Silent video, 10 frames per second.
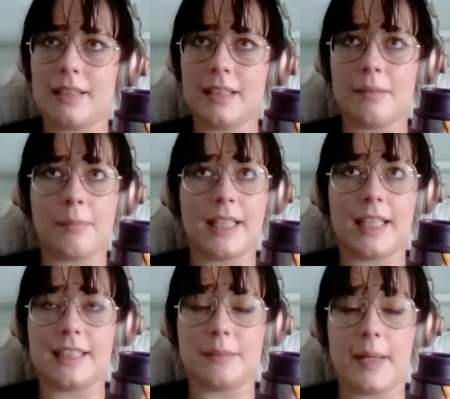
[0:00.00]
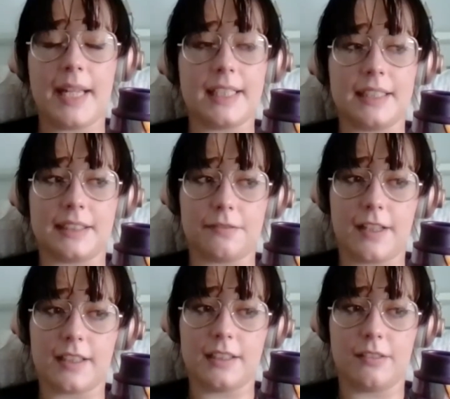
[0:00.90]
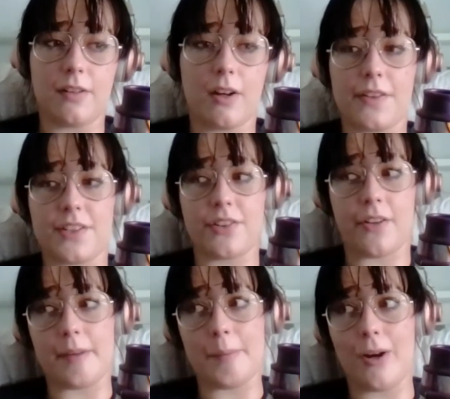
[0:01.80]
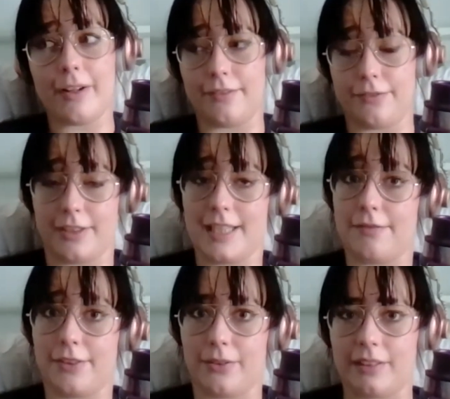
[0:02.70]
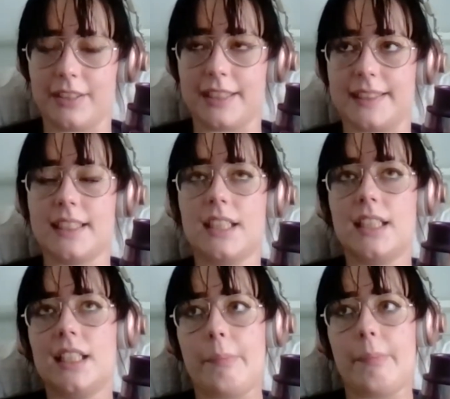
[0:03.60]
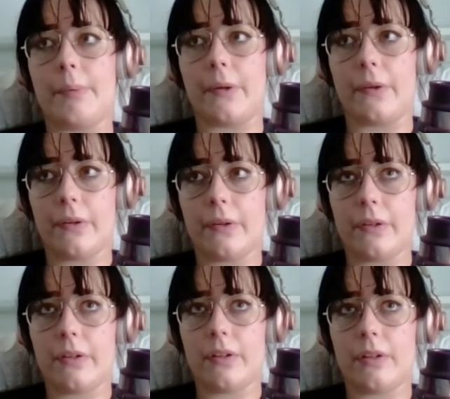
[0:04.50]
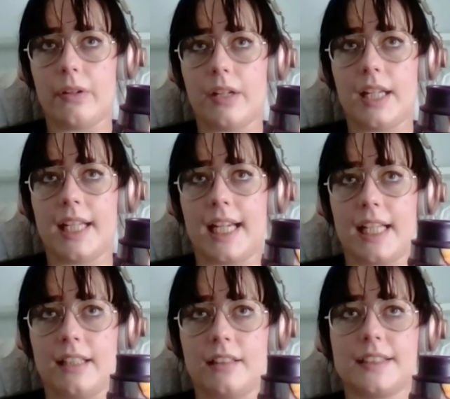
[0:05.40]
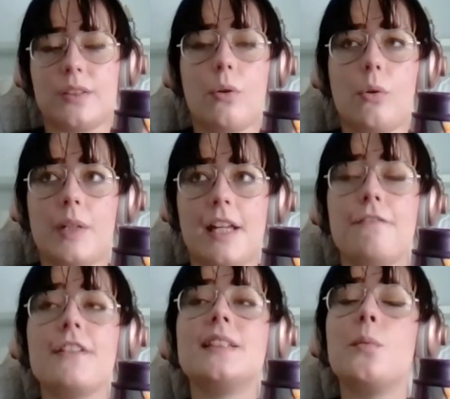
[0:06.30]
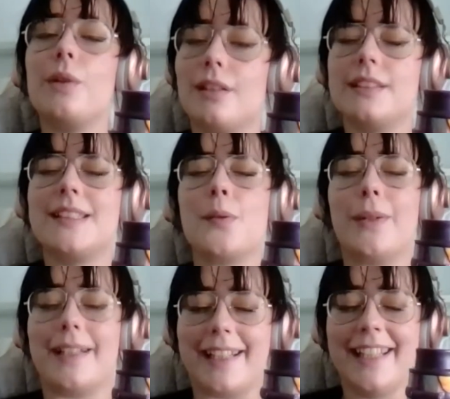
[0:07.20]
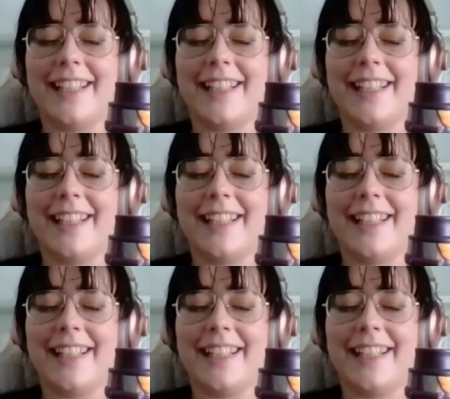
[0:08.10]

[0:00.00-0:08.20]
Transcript: it might like to paint it as a fact of, oh, there's not the market for it, even though there is. But again, if there's a will, there's a way.